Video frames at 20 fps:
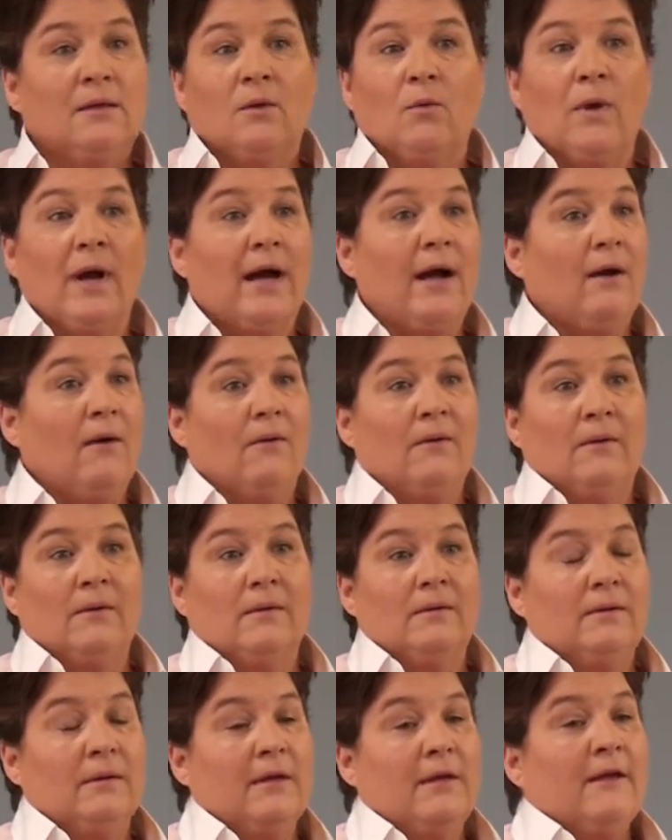Wow.
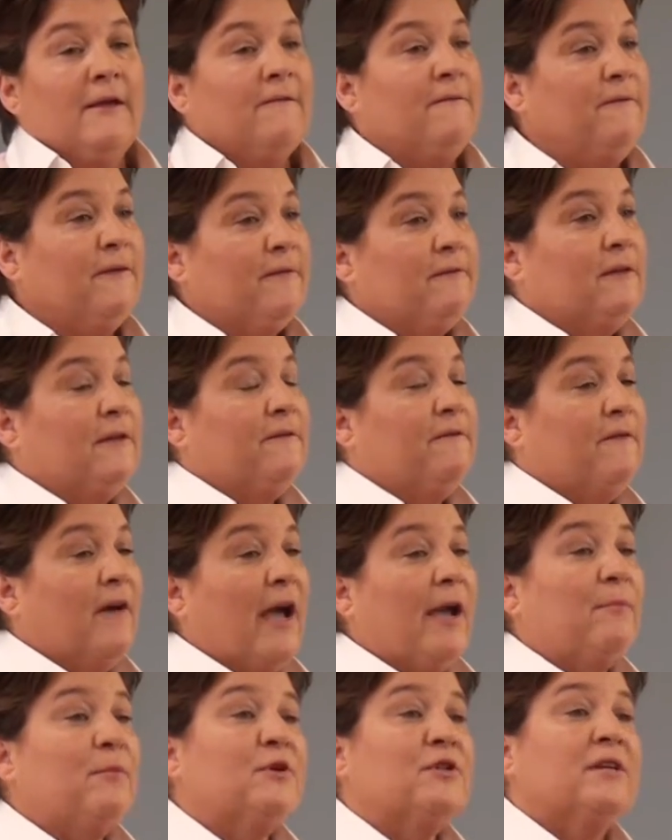
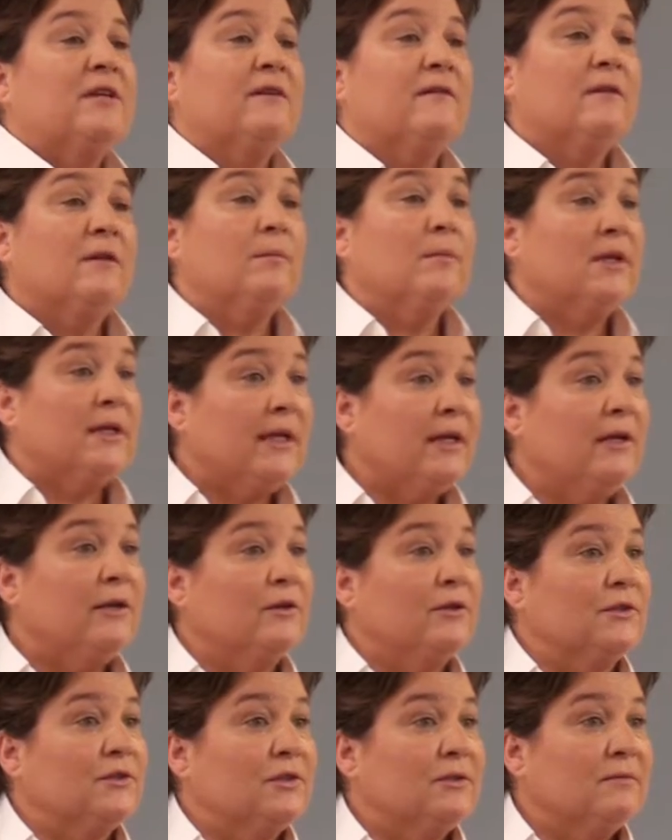55% of the
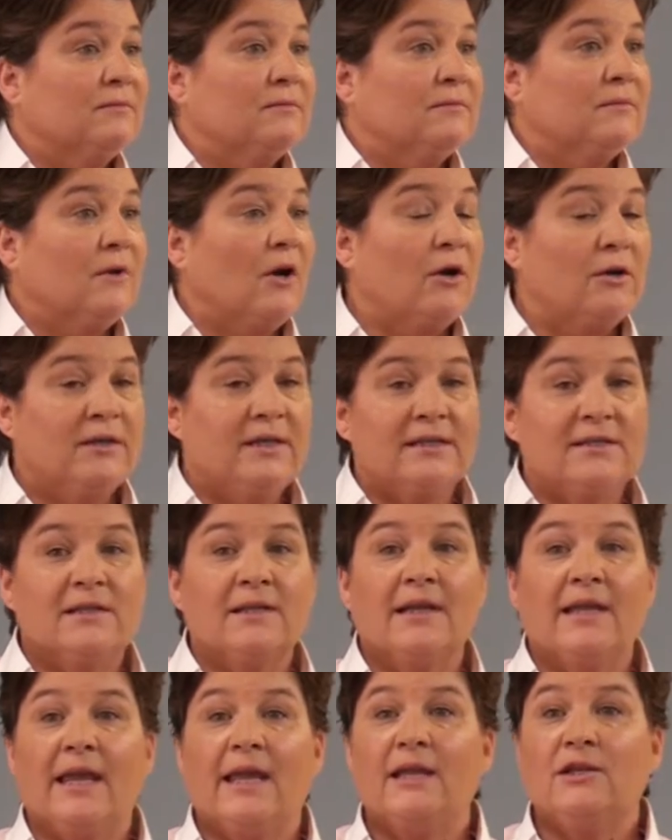millennials are
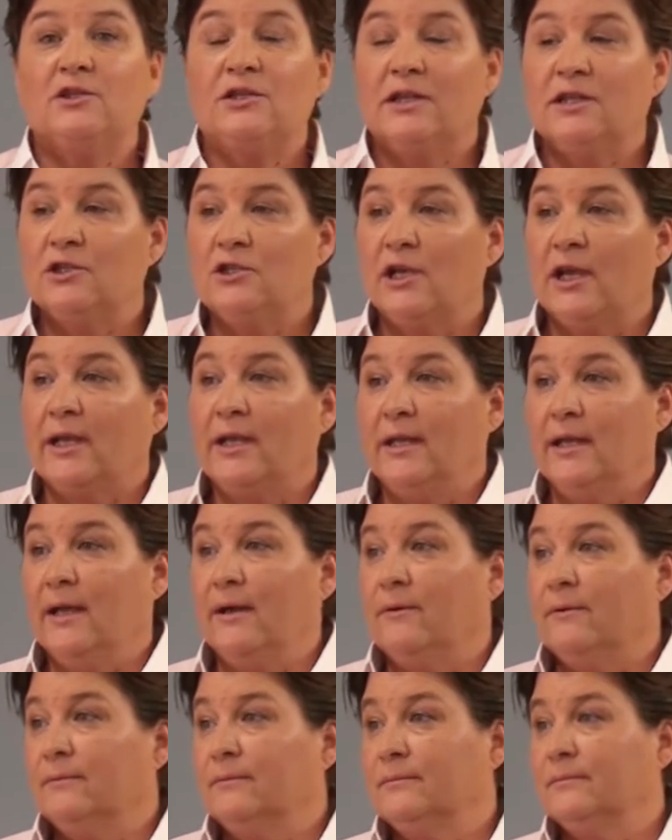disengaged and checking
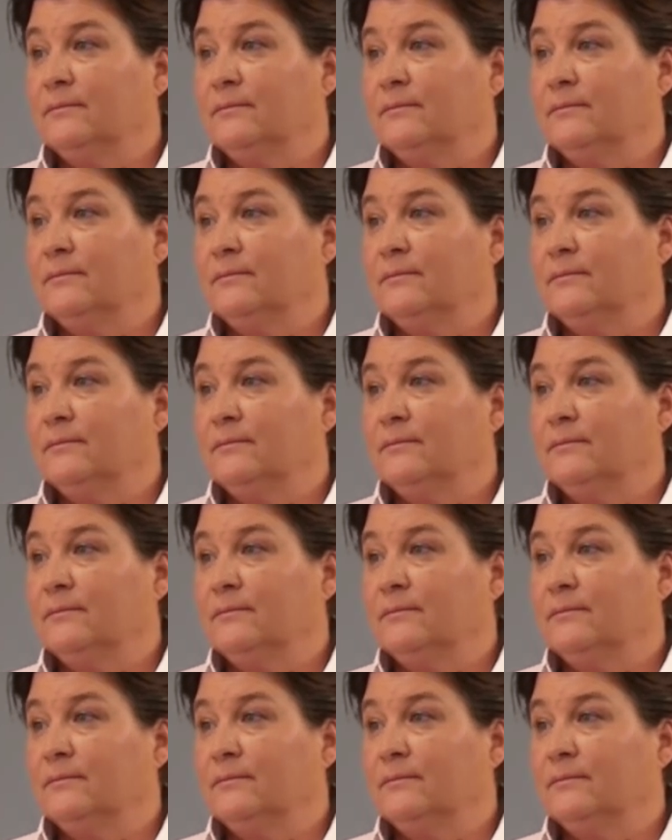out.